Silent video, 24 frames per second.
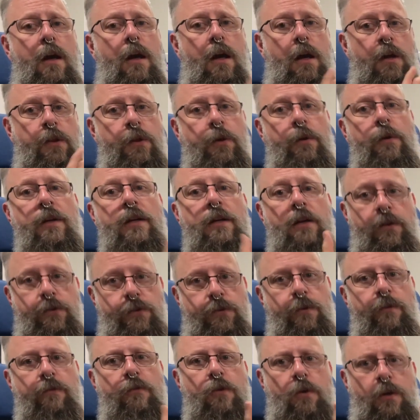although it
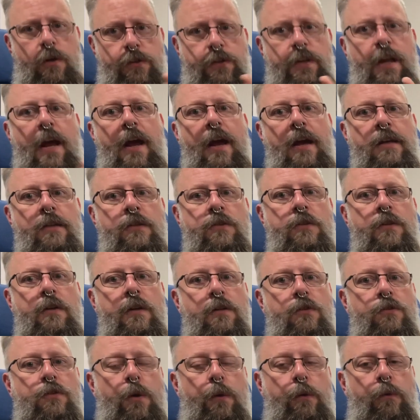also, of course, has
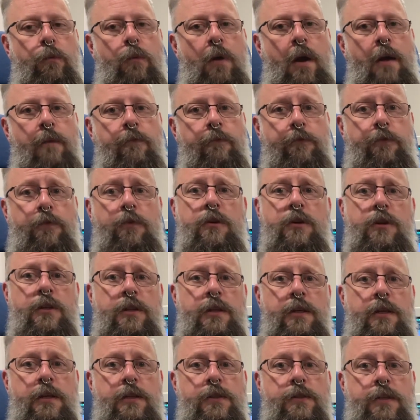its own ROM for
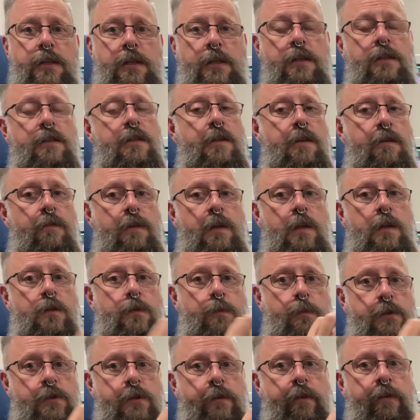the CDTV
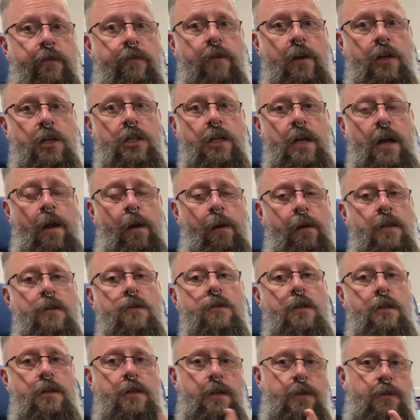specific functionalities,
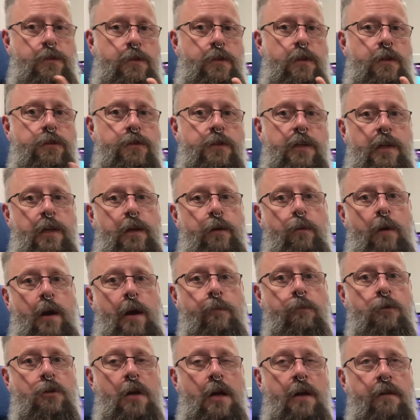such as the
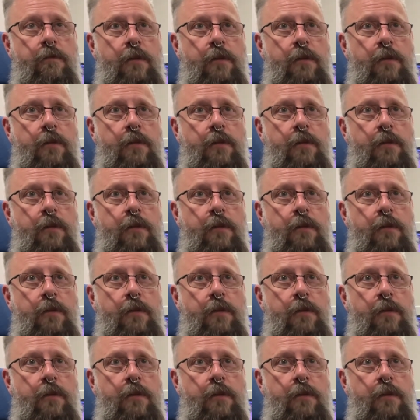CD-ROM drive.